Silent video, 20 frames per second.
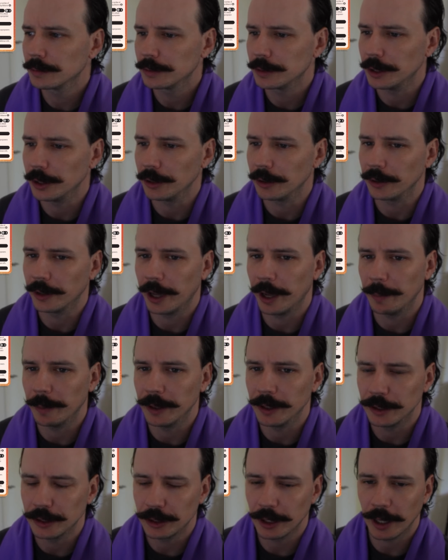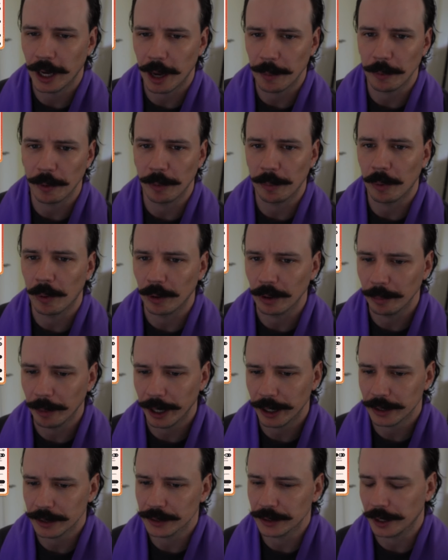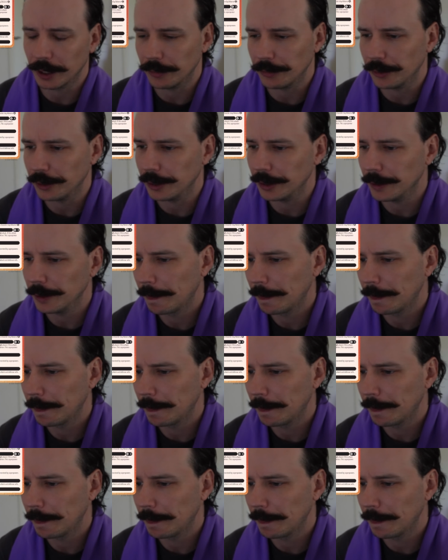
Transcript: deal your damage, hop through the portal back to safety.